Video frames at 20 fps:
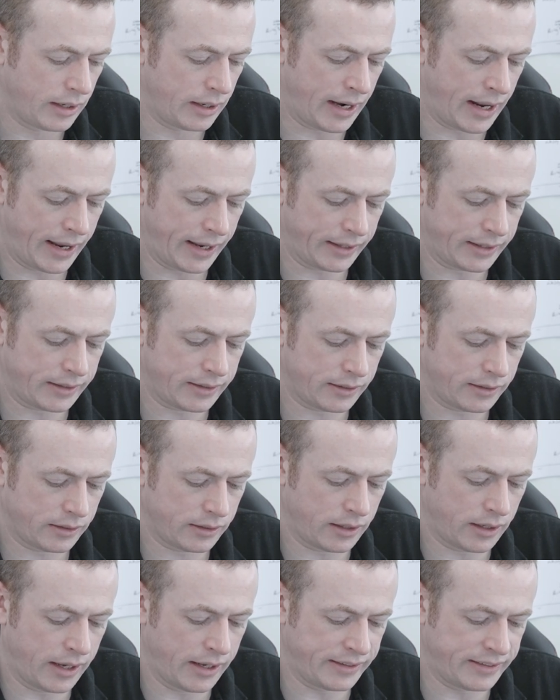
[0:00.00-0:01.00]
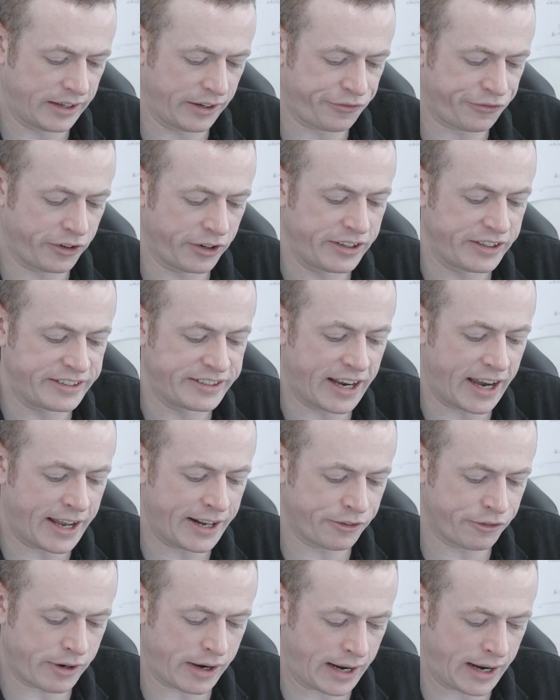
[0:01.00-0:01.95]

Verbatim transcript: like at different dan